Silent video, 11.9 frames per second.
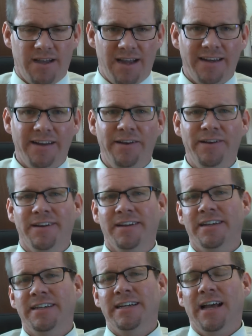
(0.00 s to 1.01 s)
I didn't.
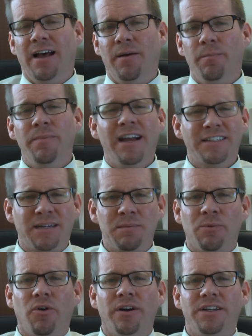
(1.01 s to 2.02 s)
Next
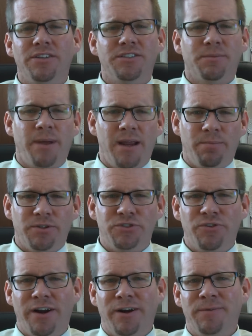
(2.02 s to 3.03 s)
time I'm going to use a paper
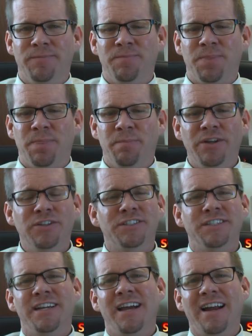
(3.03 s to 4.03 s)
shredder. But you
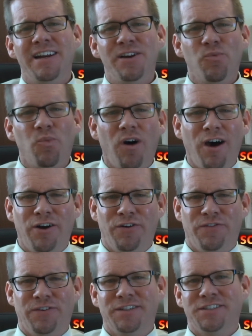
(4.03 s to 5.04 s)
see, I needed
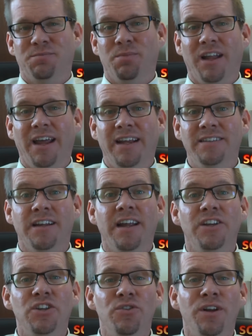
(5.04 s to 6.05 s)
water for this blaze,
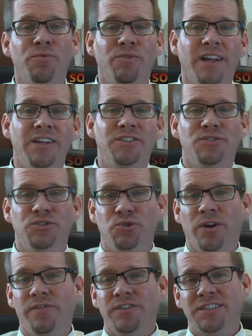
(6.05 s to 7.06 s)
and you need relational
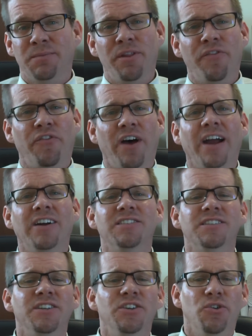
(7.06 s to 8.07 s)
joy for some of the
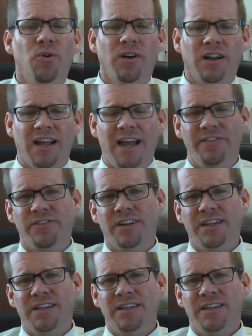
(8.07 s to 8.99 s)
fires in your life.